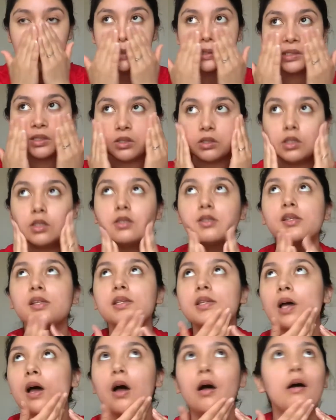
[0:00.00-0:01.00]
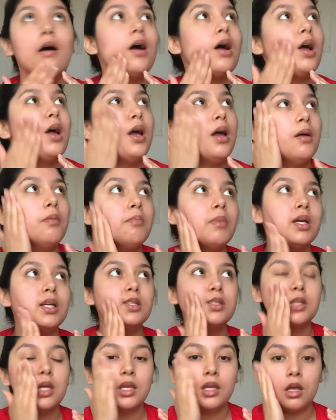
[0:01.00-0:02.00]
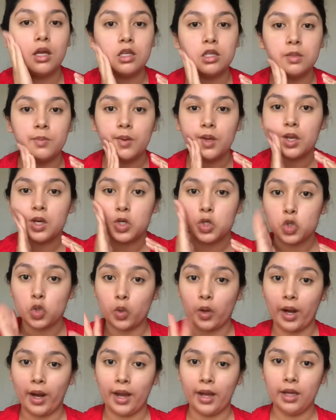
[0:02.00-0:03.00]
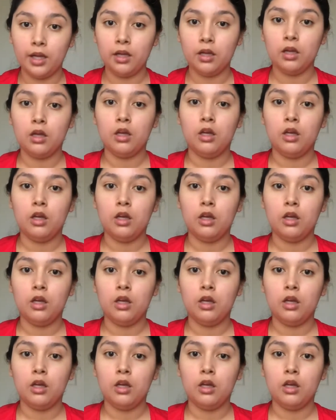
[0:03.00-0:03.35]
So since it's hot, my skin has been dry